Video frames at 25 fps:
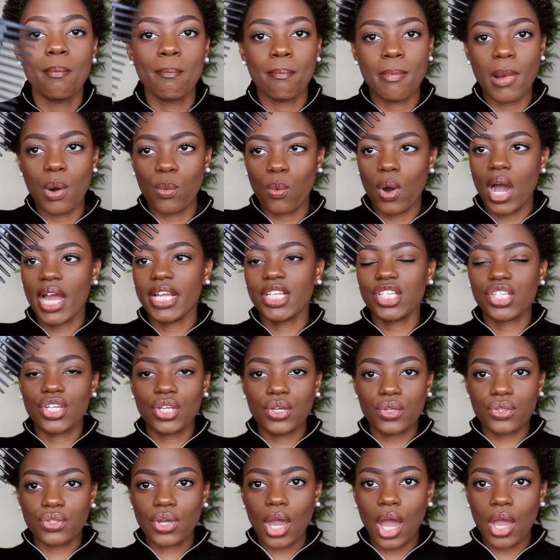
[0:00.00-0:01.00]
my wide
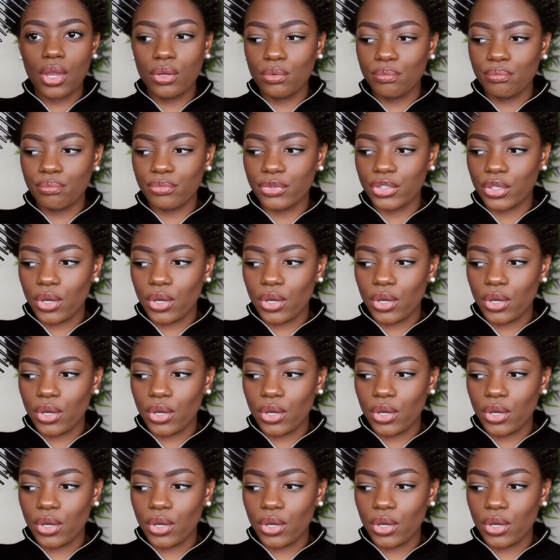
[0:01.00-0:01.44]
tooth comb.